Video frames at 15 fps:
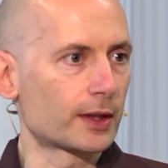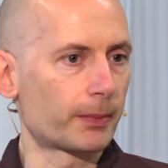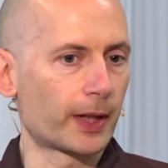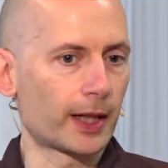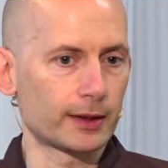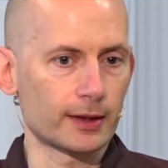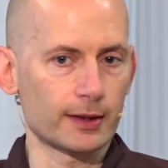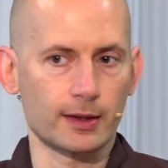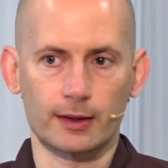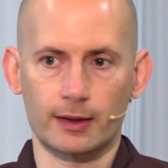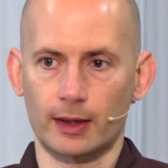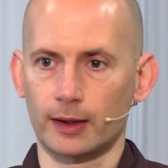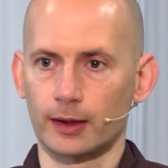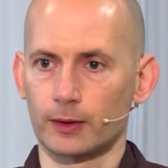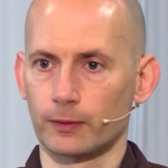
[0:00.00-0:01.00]
The practice is
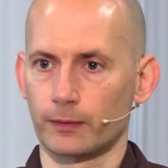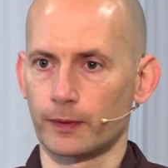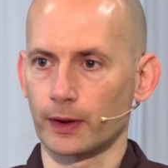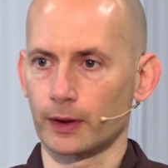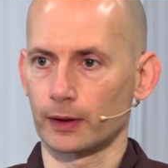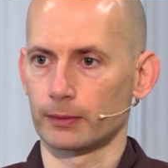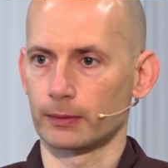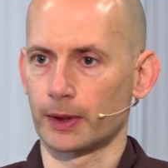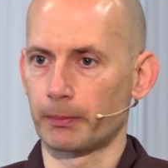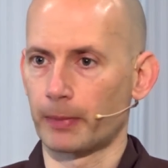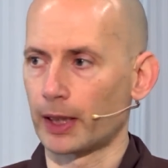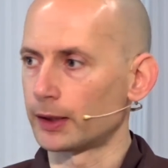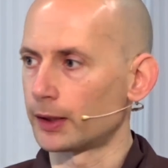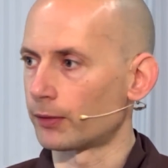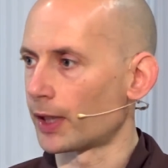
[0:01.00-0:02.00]
I need to feel the
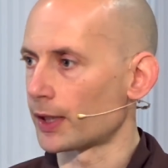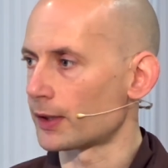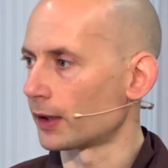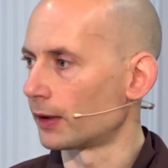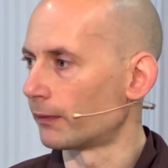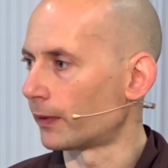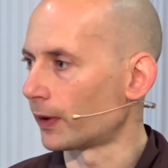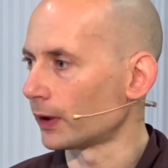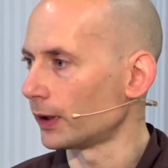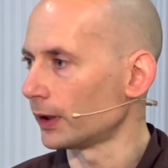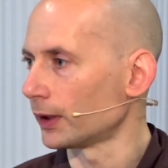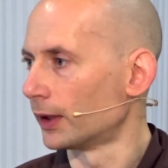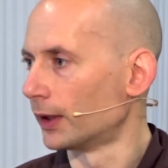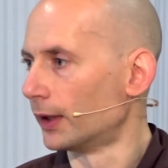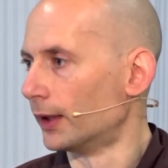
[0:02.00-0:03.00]
belly rising and
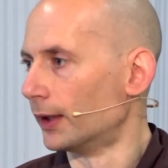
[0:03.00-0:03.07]
falling.